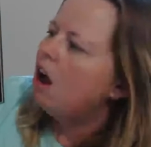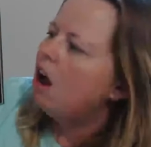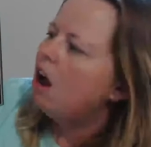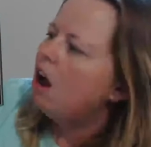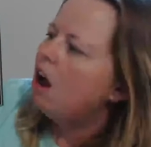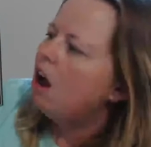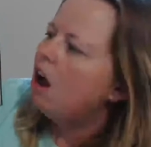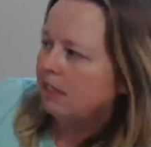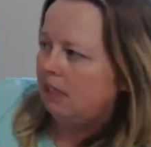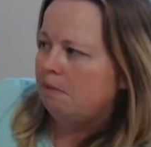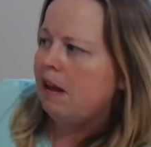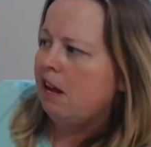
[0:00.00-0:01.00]
"All you
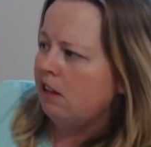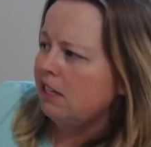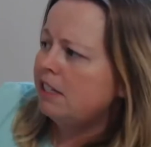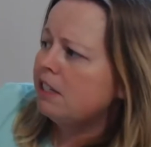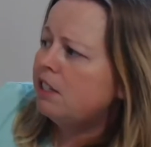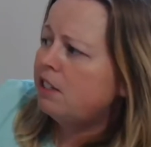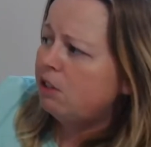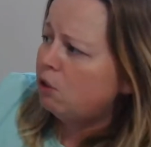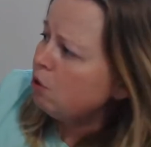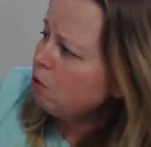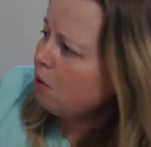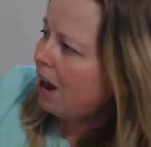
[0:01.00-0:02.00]
can smell is the
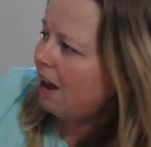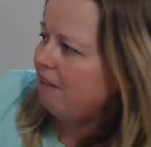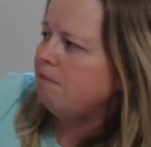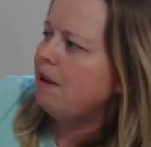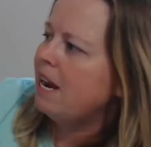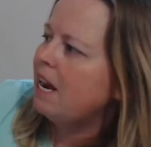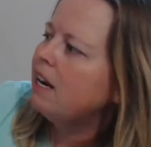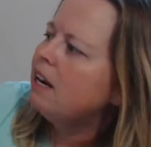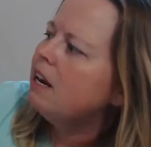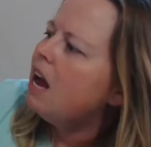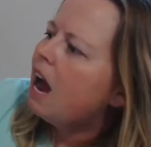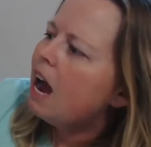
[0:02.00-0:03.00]
stew I've made.
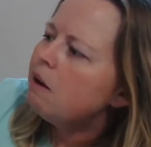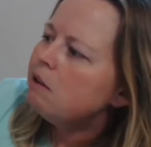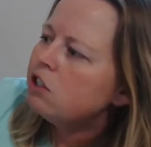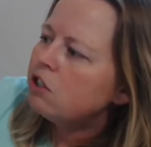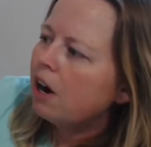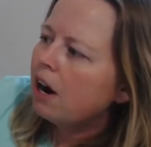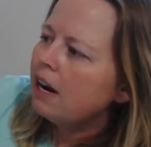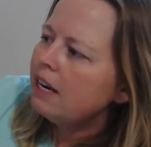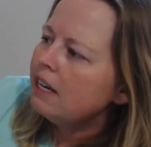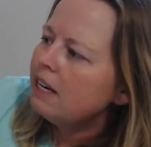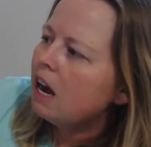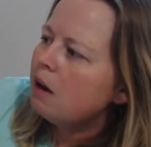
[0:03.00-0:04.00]
I was
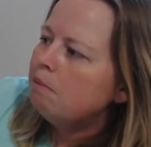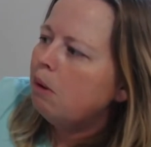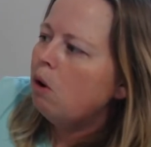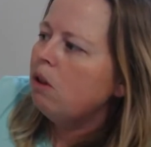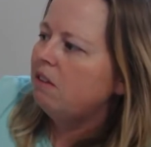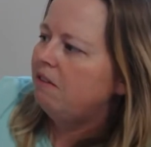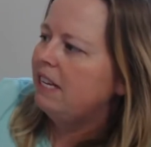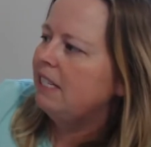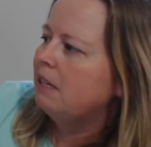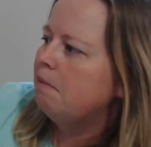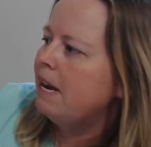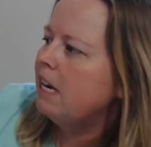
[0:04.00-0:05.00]
trying a bowl of
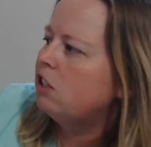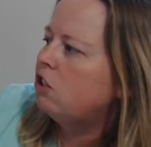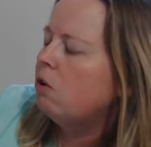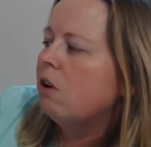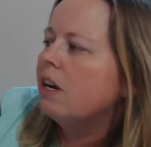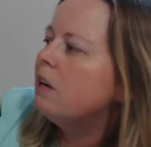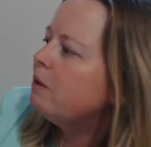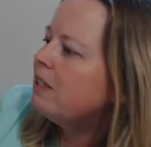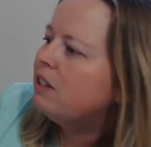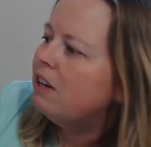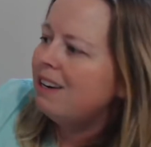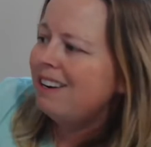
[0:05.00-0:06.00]
it to make sure it
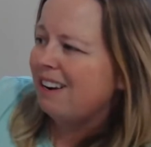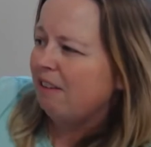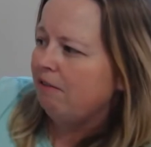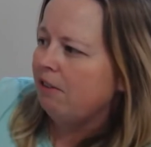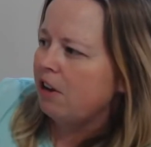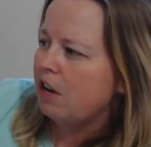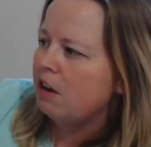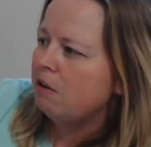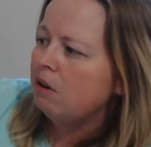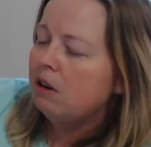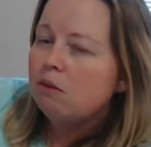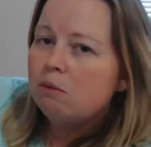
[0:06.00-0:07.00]
was good enough for
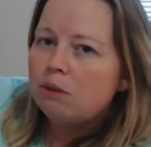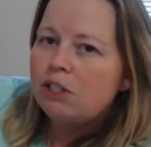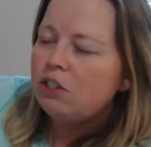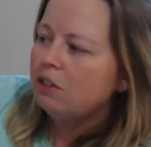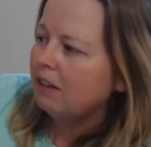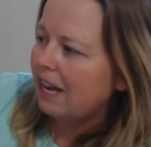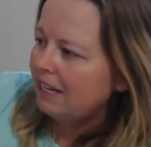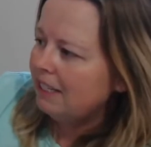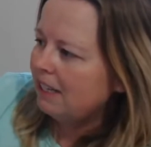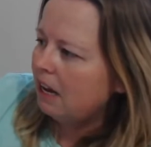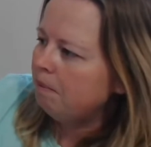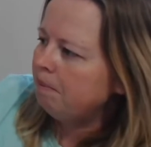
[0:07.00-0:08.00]
you. Would you like
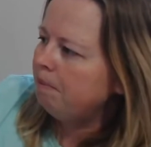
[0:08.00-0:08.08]
some?"